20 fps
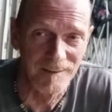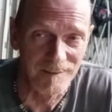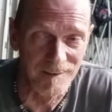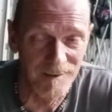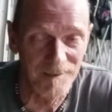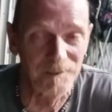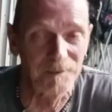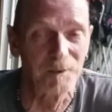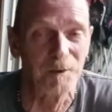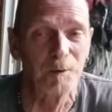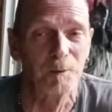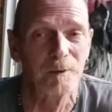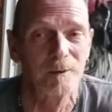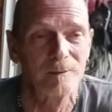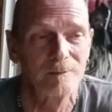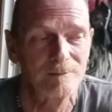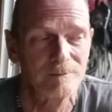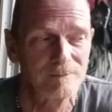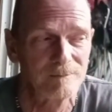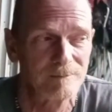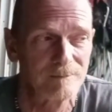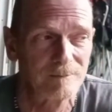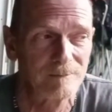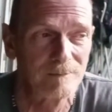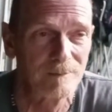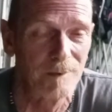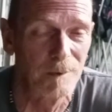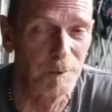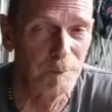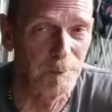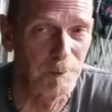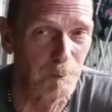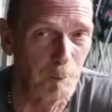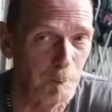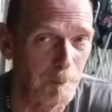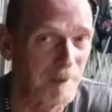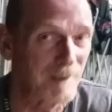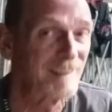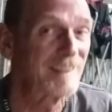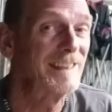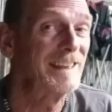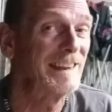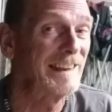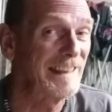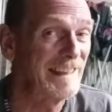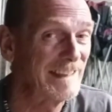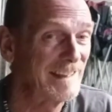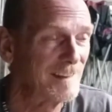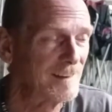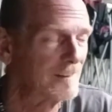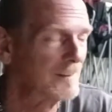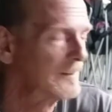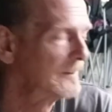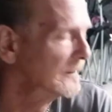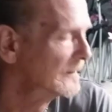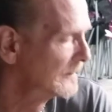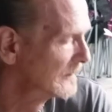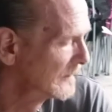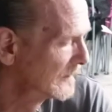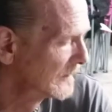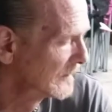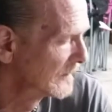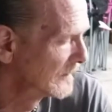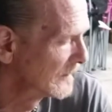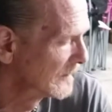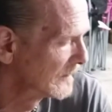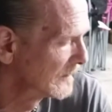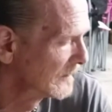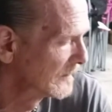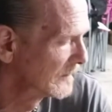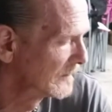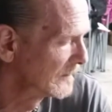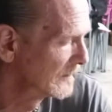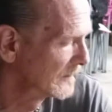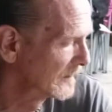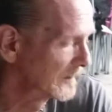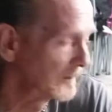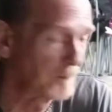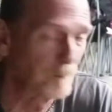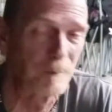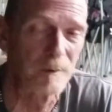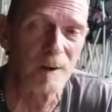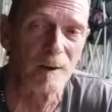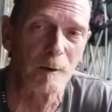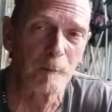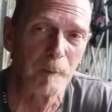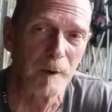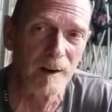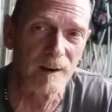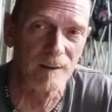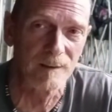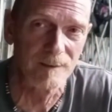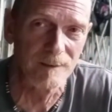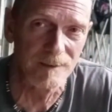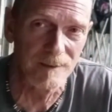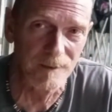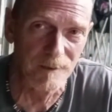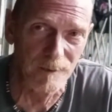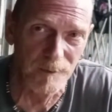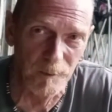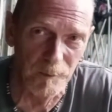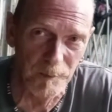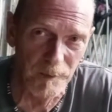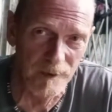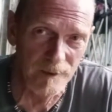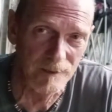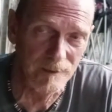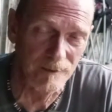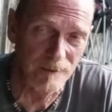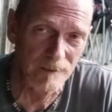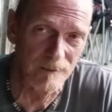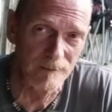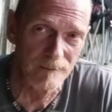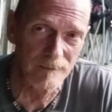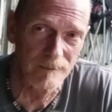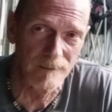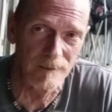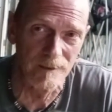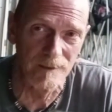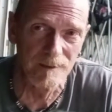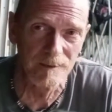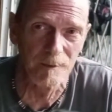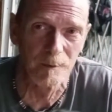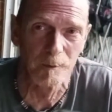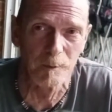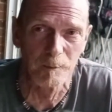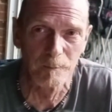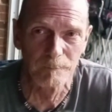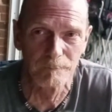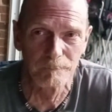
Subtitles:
next new one, hopefully, will be a kitty. I did want automatic because they are a little faster and a little easier on the